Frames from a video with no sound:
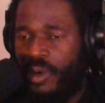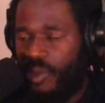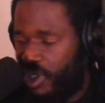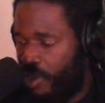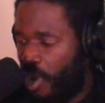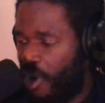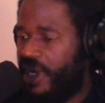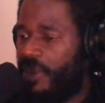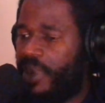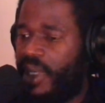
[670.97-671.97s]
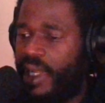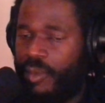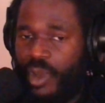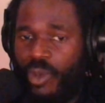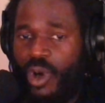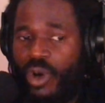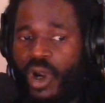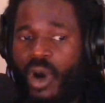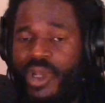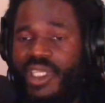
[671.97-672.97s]
with the marketing plan. We will
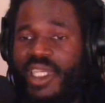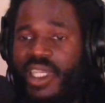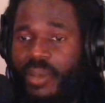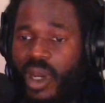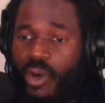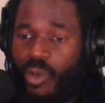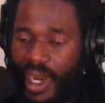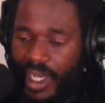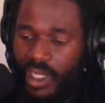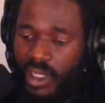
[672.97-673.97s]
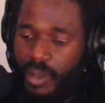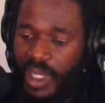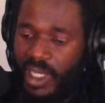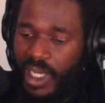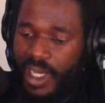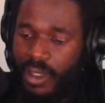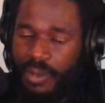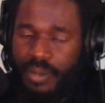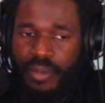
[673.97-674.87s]
go into email writing a little bit later.